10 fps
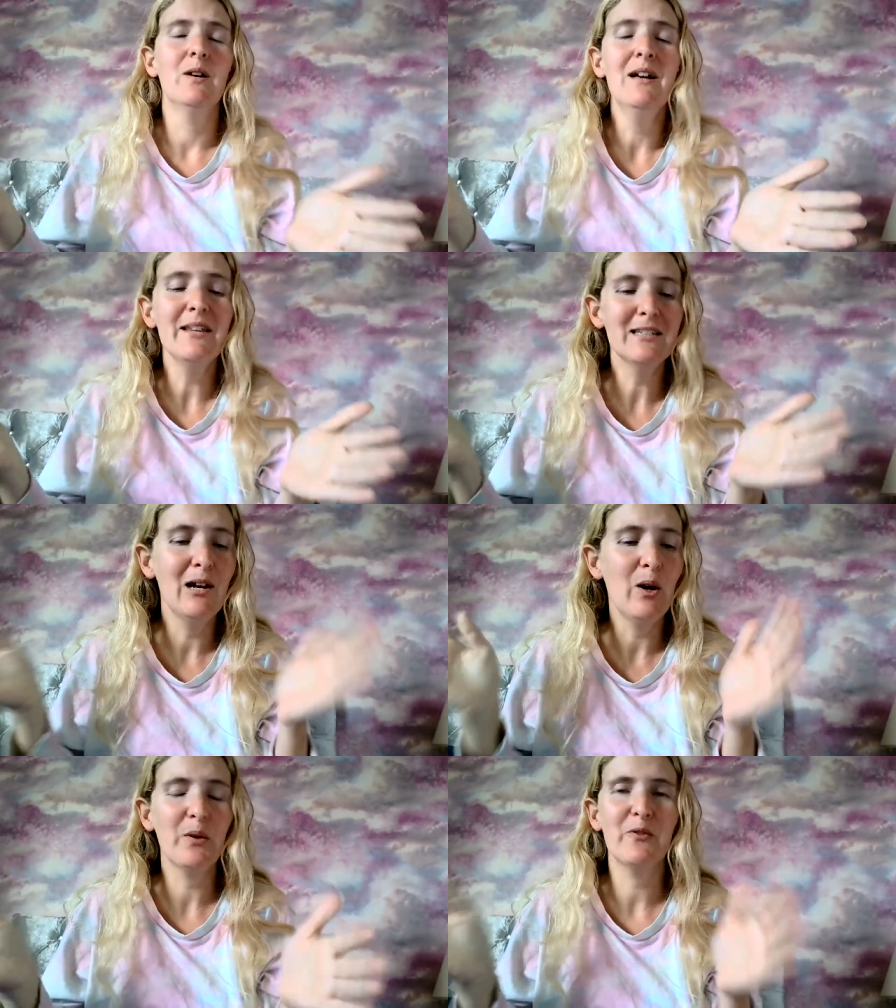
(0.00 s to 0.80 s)
there's a
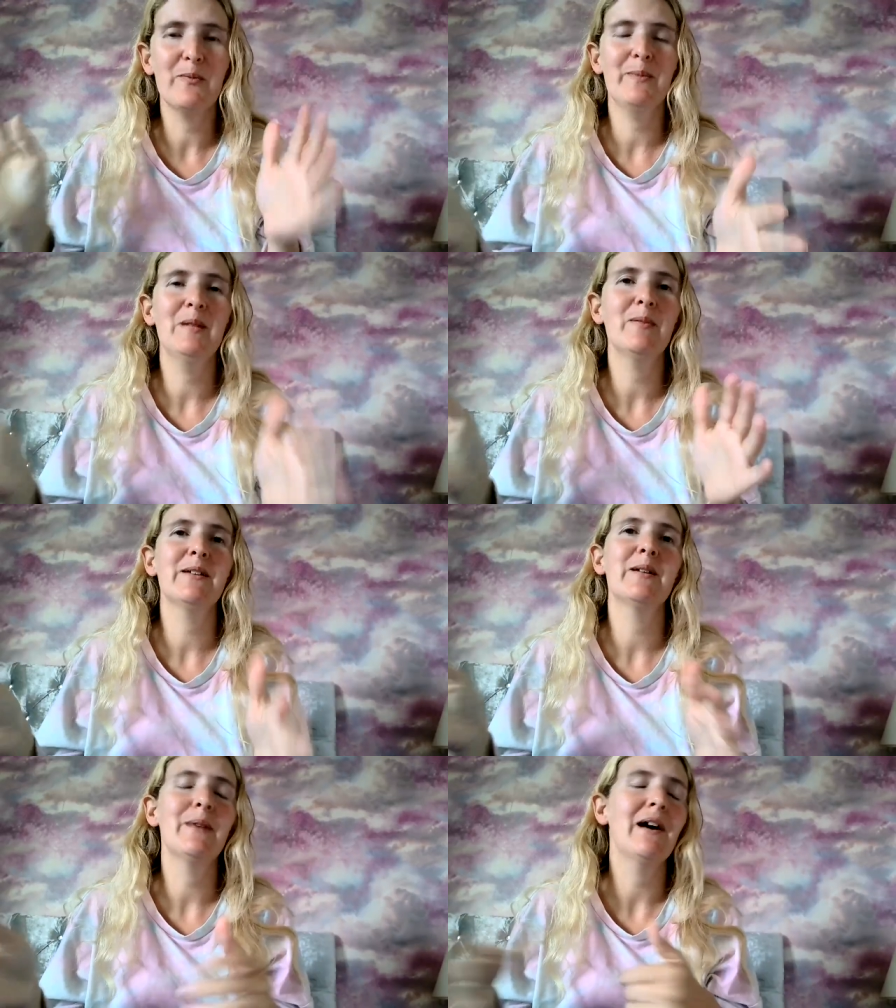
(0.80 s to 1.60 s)
lot of people
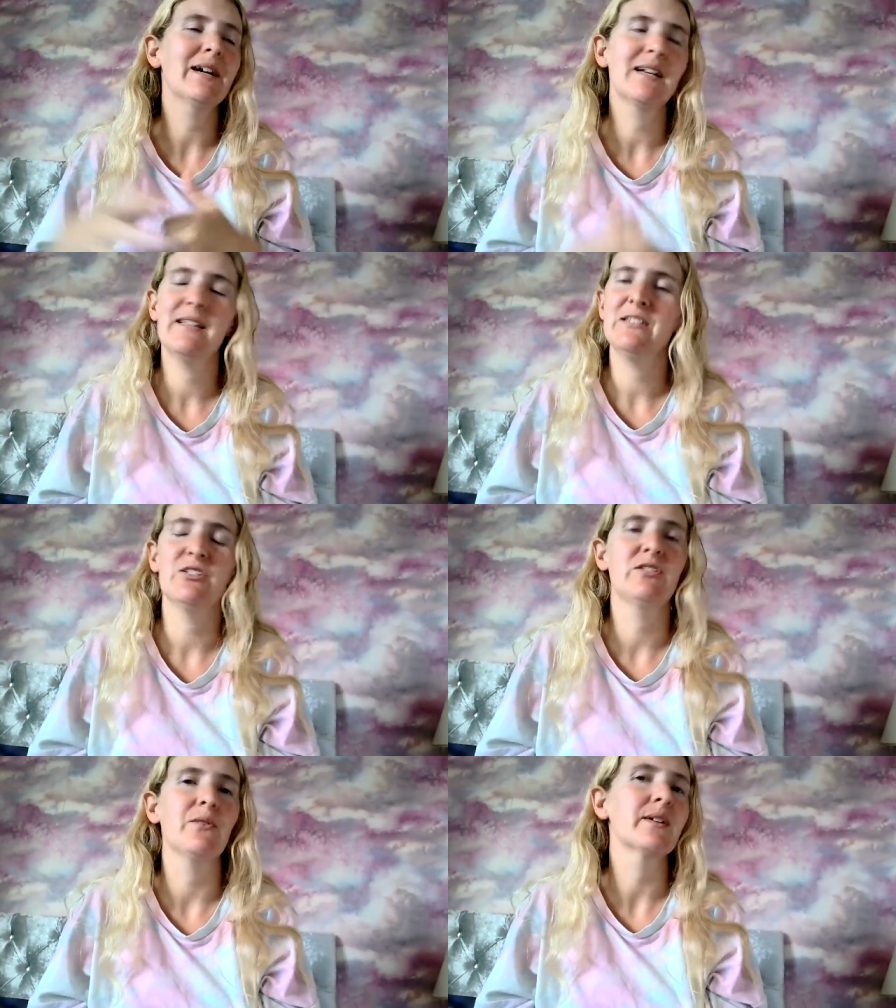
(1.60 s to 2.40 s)
in America that
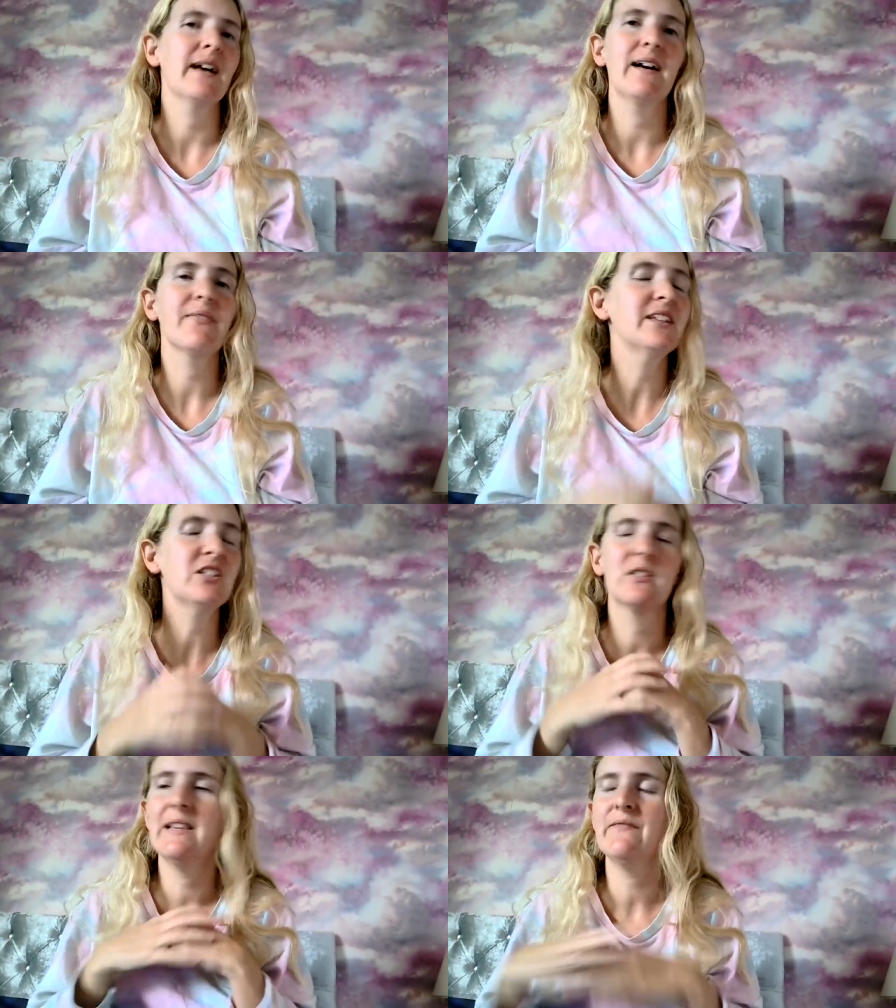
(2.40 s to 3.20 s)
just don't care. They
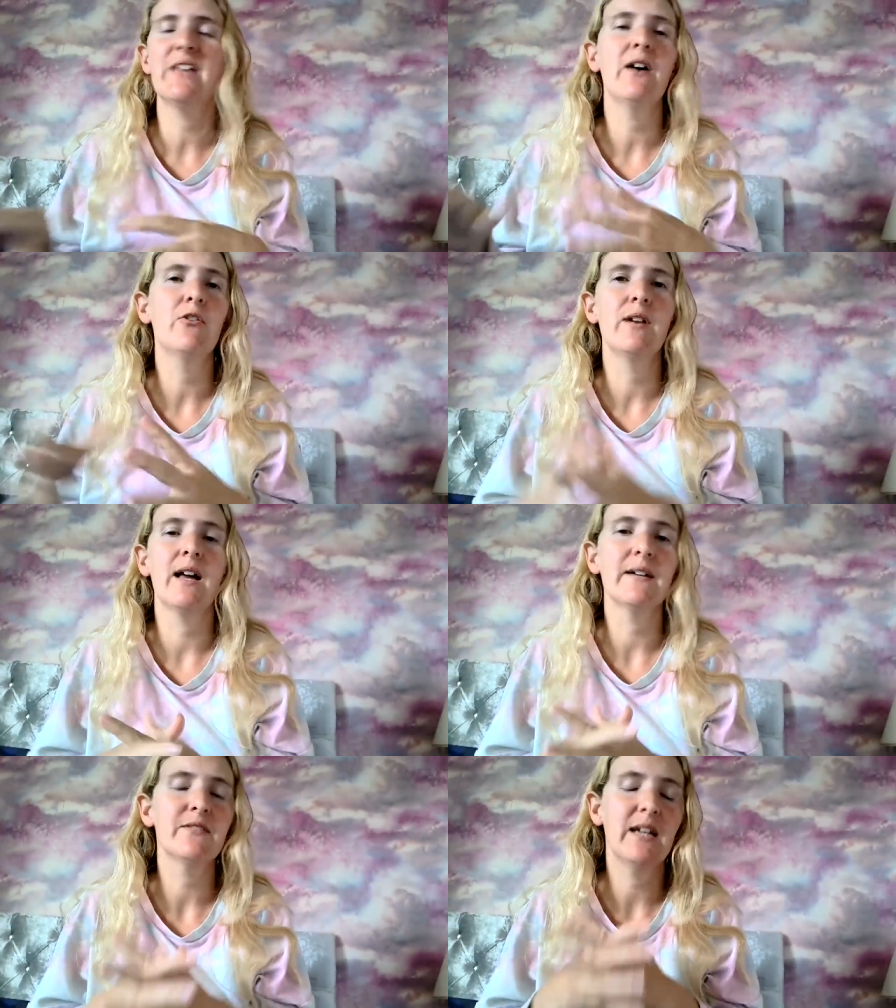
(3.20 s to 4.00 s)
just live their own
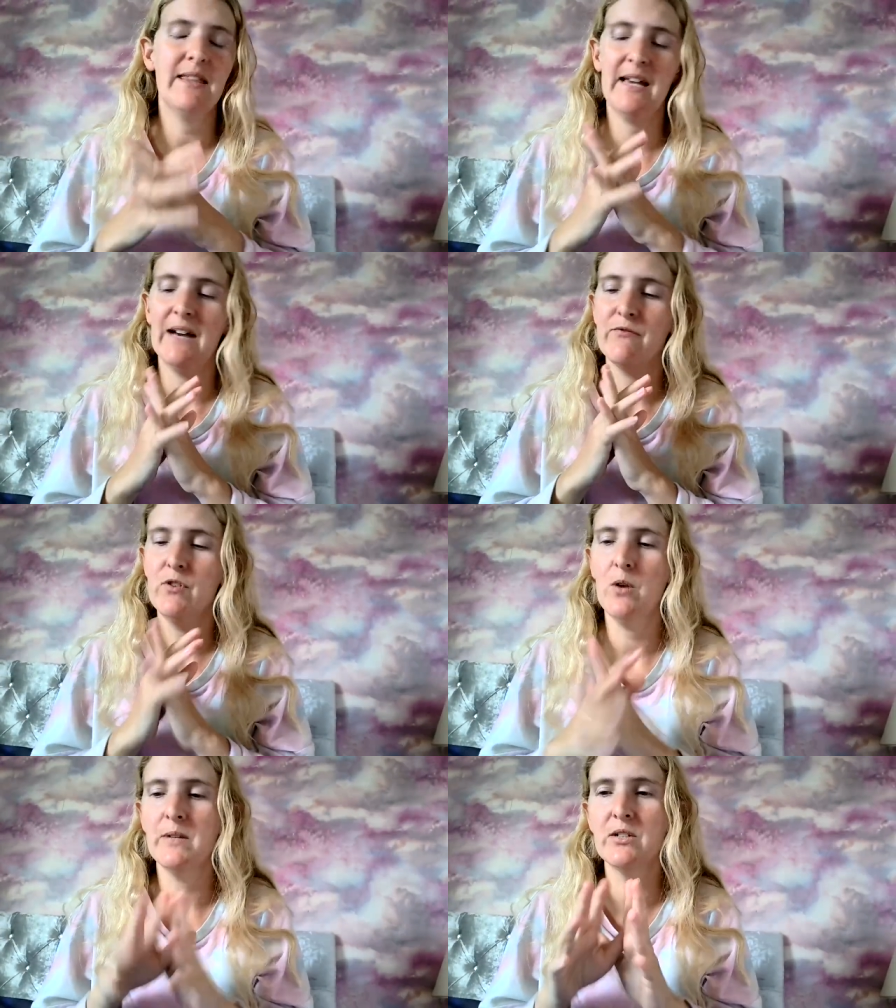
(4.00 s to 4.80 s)
lives. They, they have
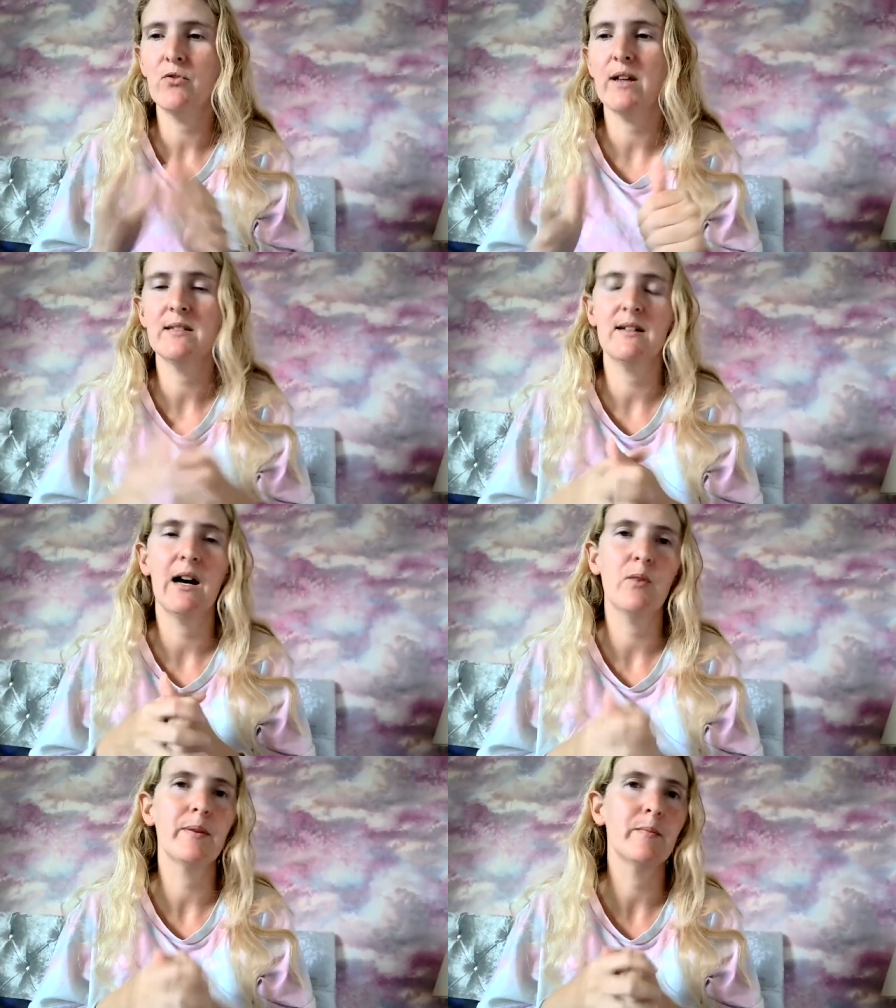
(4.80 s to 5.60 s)
no interest in
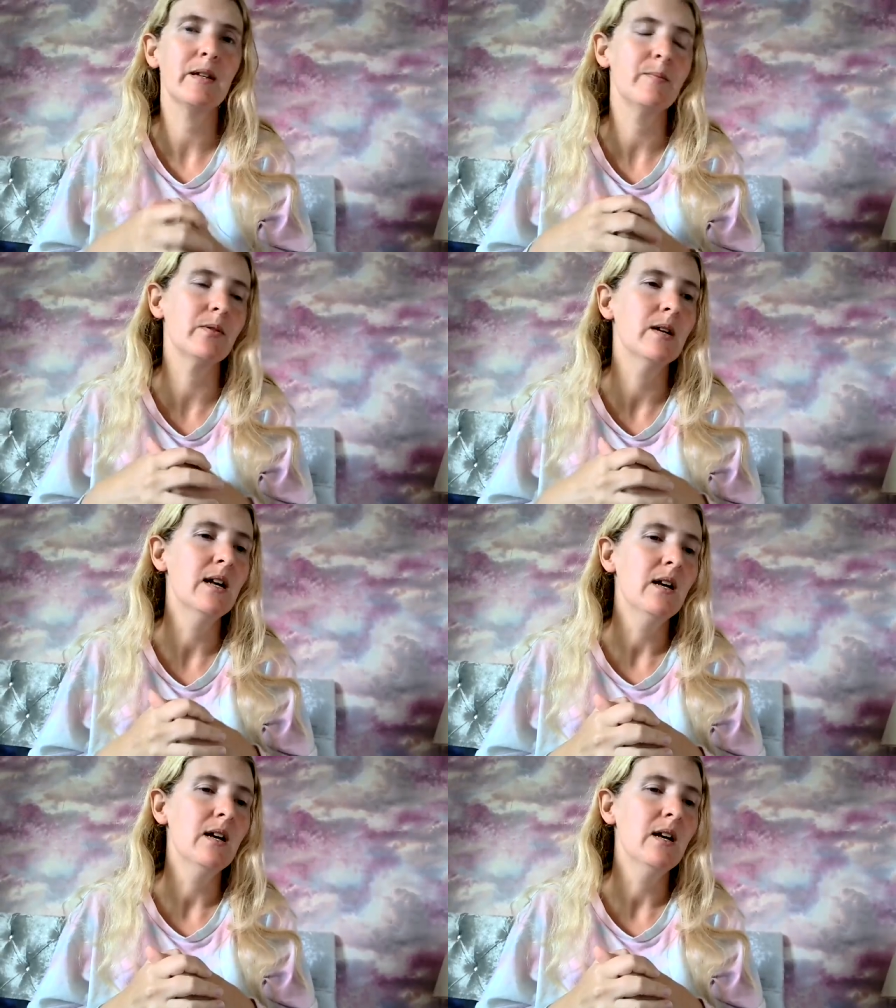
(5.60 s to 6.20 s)
helping people.